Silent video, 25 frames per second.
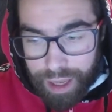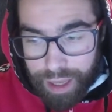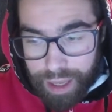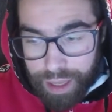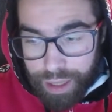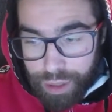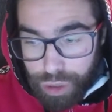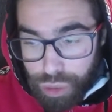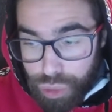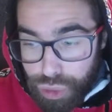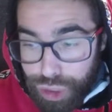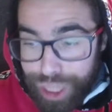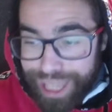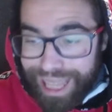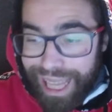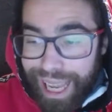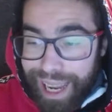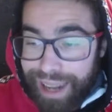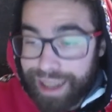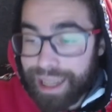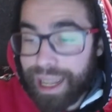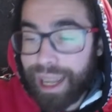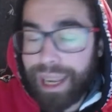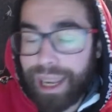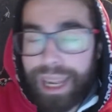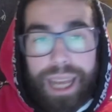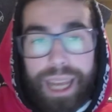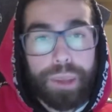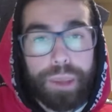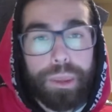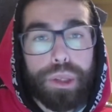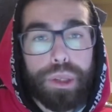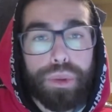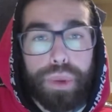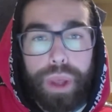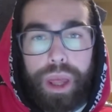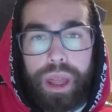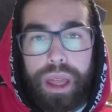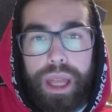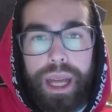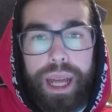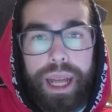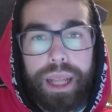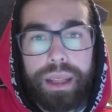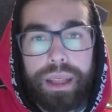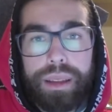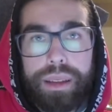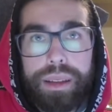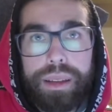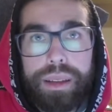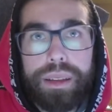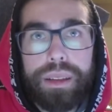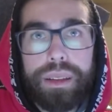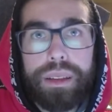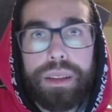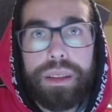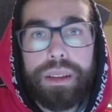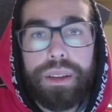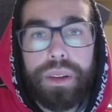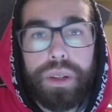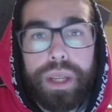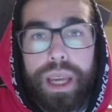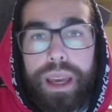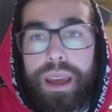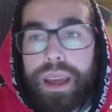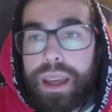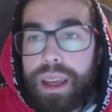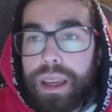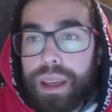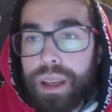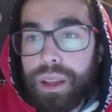you stay in alignment with that. Okay,